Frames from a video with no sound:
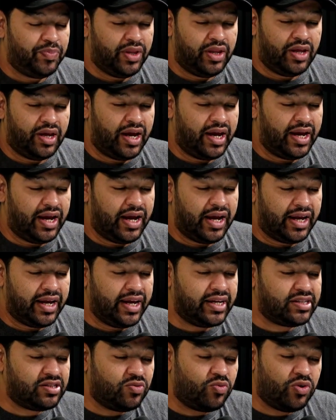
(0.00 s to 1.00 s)
I get
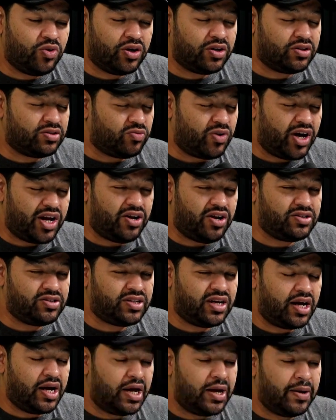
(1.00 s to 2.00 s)
to work right on
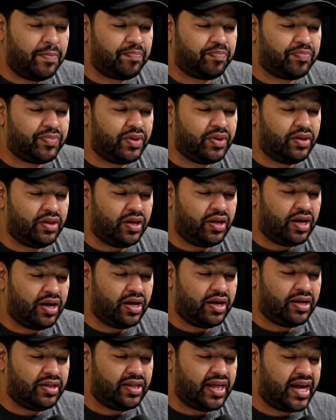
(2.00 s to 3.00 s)
time.
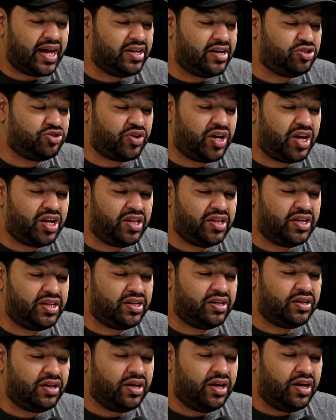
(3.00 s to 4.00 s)
That
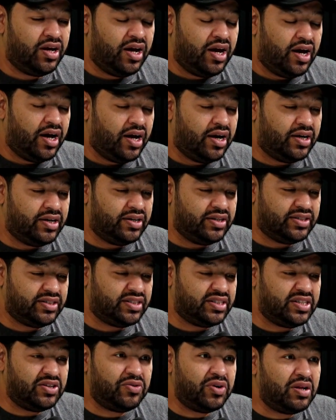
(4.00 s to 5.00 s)
adrenaline is
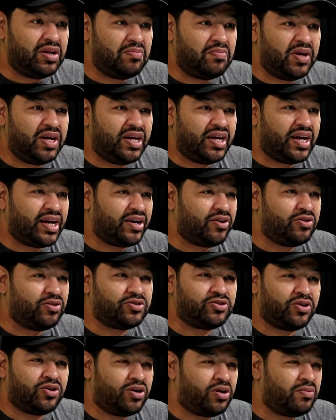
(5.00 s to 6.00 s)
still in me. I go to
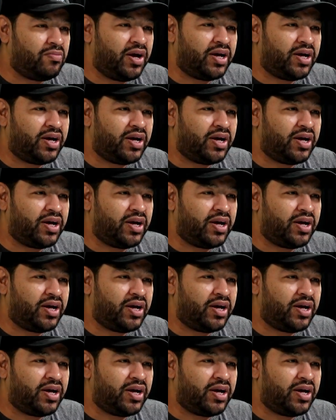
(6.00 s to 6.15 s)
turn on my